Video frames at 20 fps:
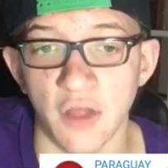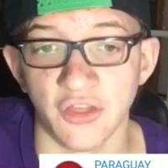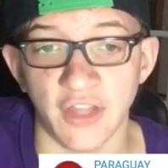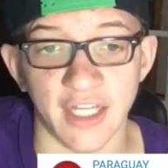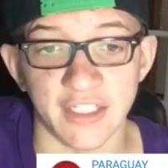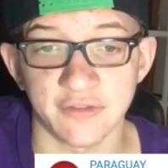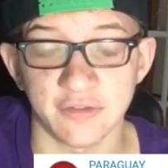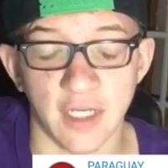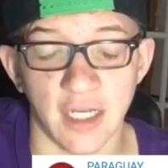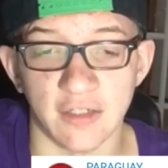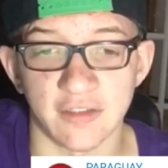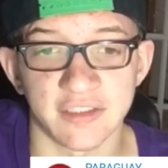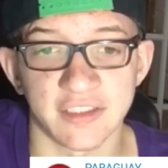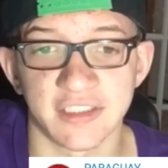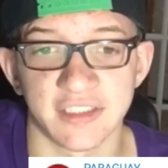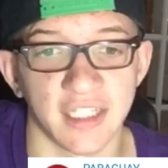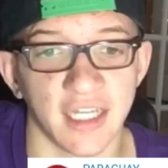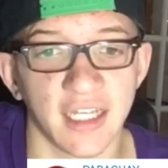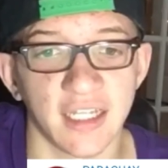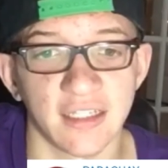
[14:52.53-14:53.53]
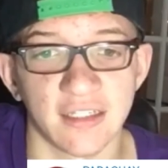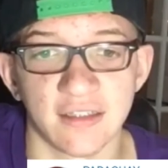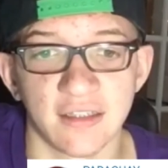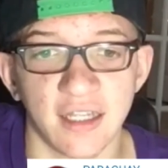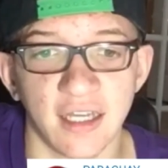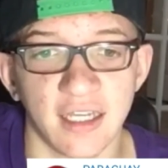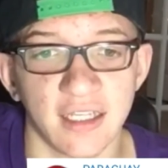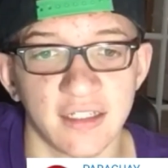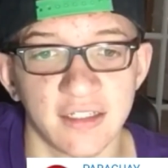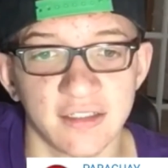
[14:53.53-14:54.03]
That's what I was saying,
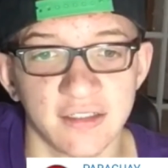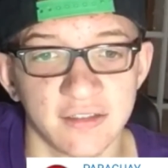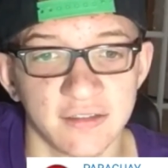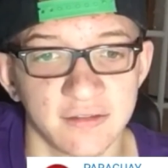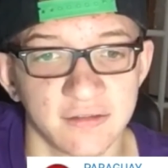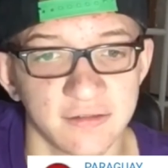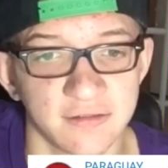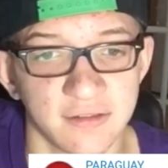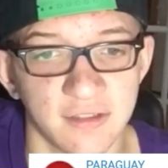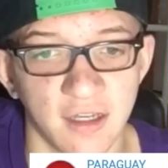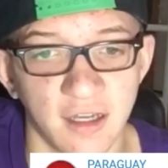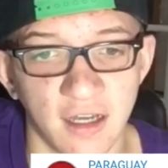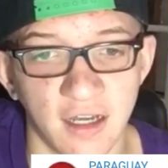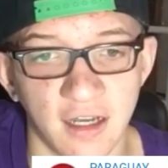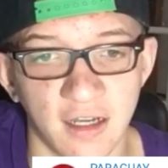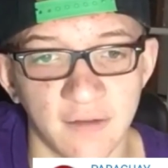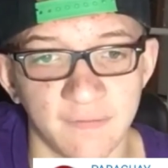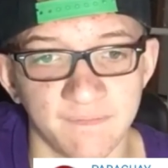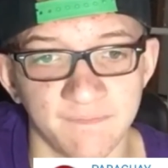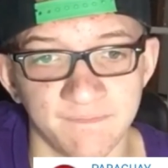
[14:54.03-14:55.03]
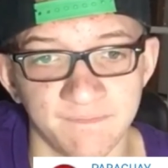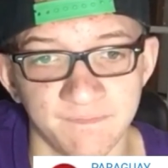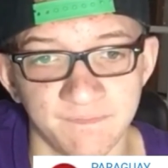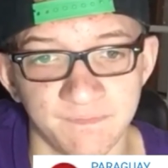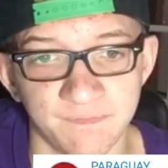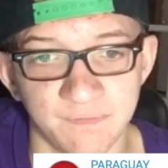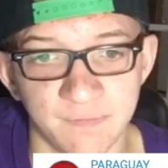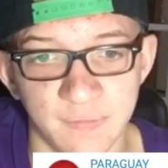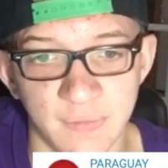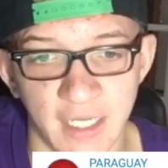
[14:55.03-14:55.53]
like, um,
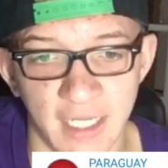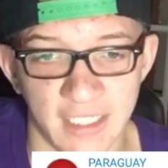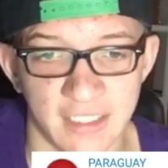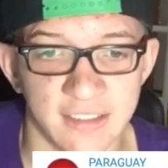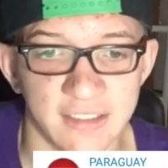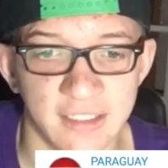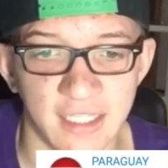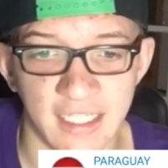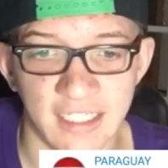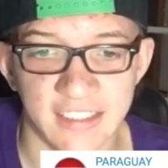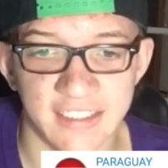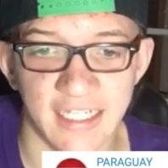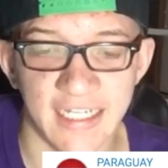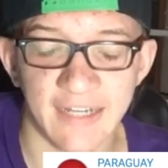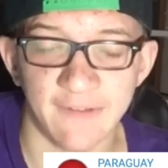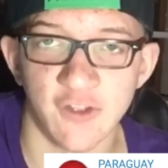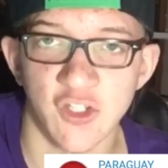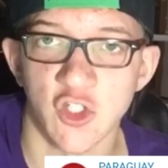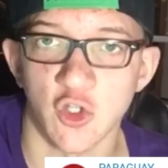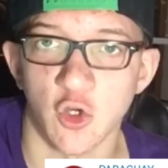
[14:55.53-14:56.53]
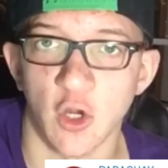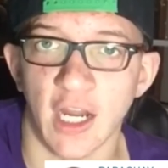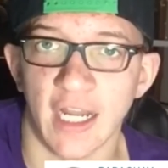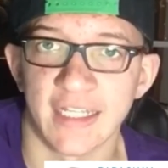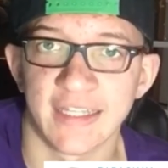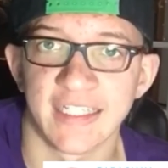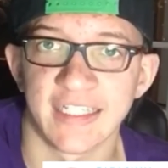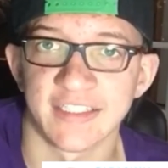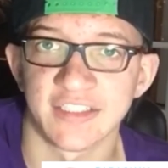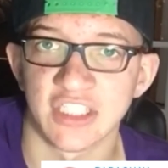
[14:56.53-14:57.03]
like, they didn't even try
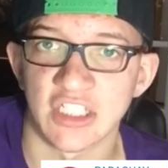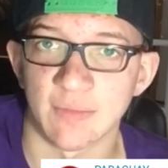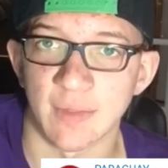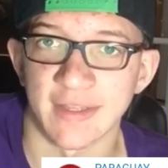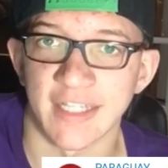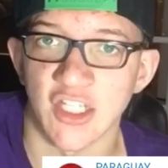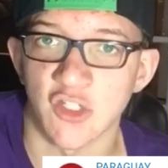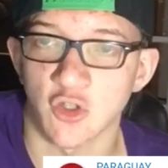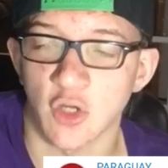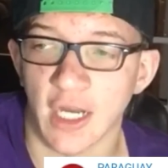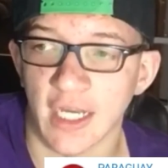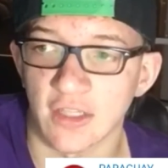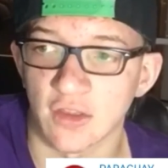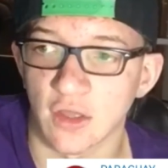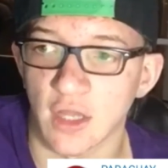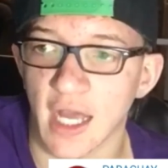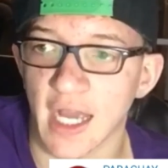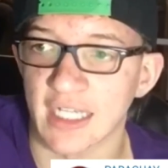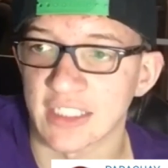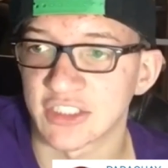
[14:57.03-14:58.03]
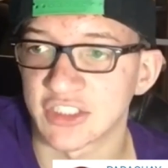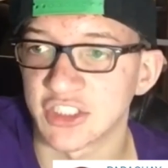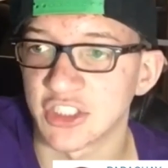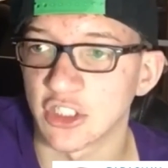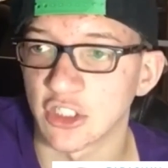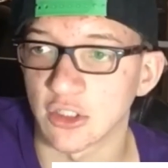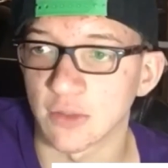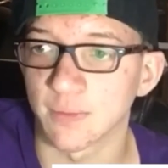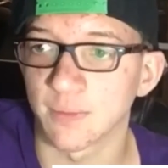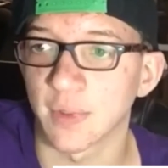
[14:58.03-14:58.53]
this year, but they tried last
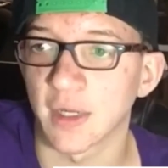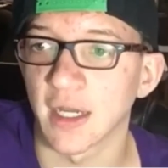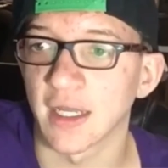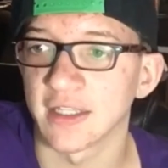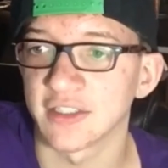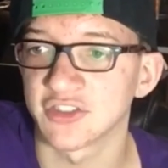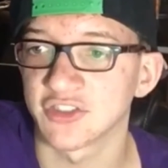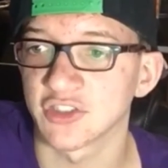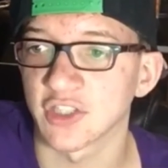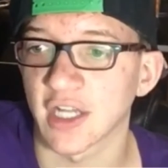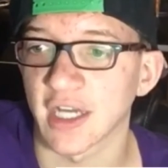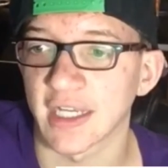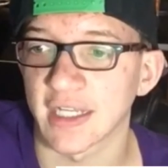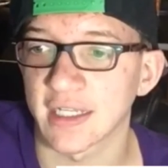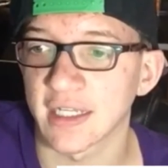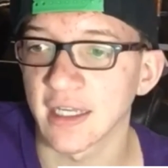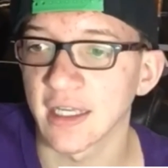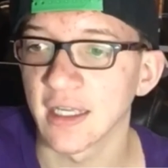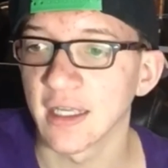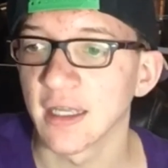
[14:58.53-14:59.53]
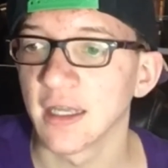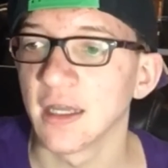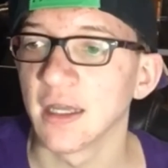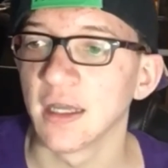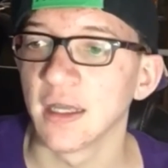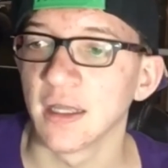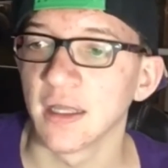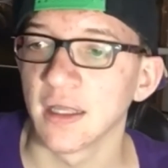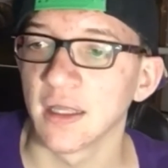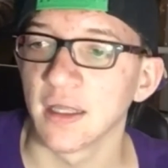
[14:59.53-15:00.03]
year, but it's like,
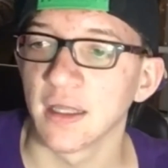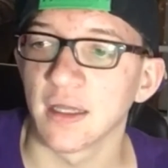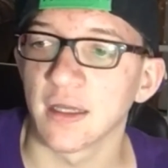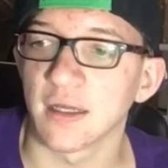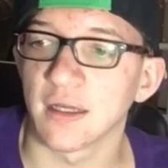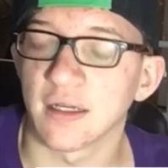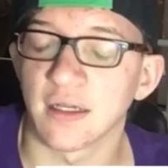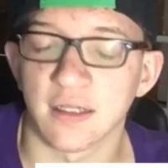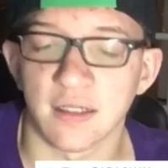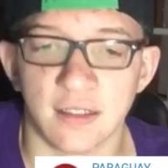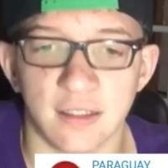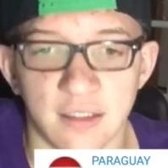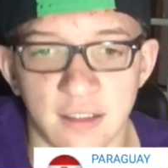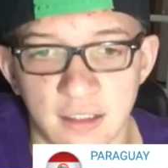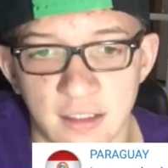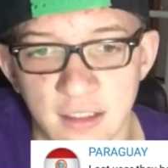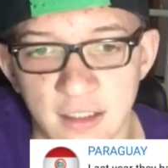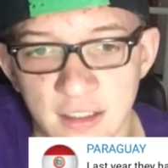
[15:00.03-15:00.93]
uh,